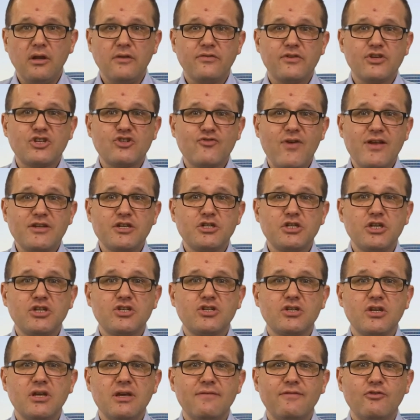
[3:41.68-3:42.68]
The
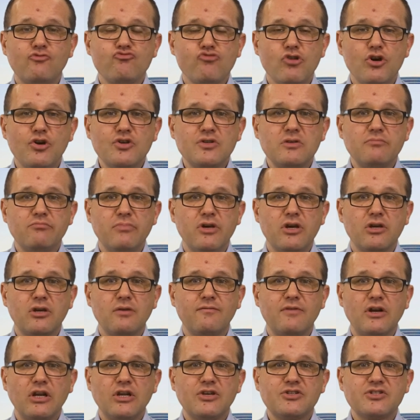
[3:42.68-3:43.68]
strategist David Rosenberg
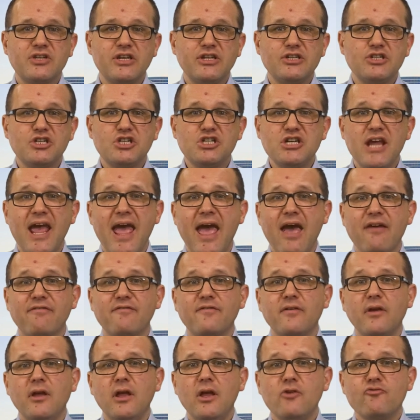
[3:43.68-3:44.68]
of Gluskin Sheff
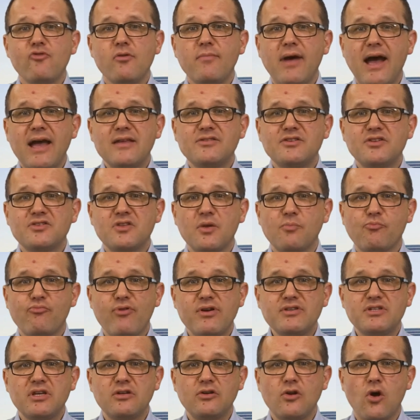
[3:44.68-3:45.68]
reminds us that
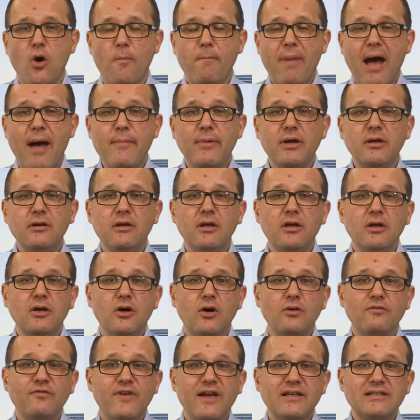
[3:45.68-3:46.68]
President Obama
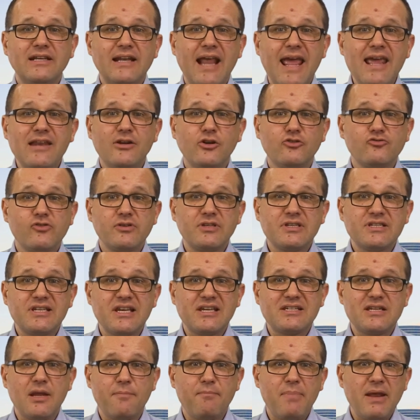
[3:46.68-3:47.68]
unveiled an
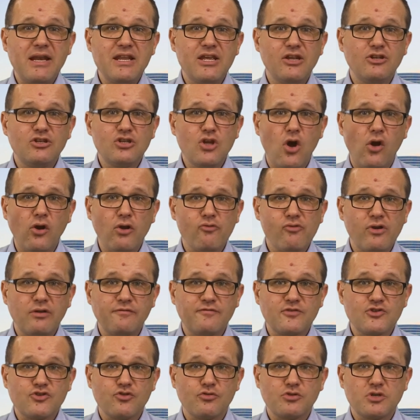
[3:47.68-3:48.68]
$860 billion
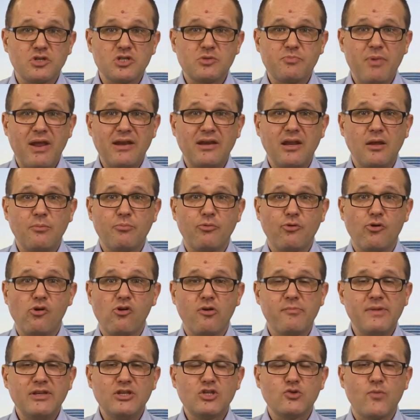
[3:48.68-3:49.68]
infrastructure spending
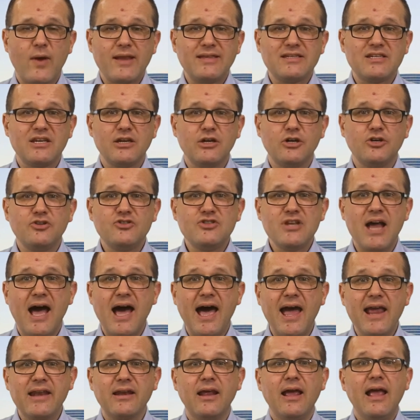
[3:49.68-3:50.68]
program in
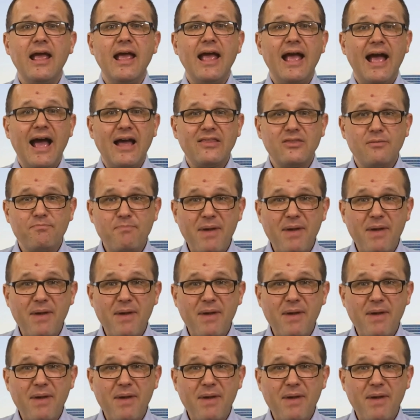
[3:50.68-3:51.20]
2009, and the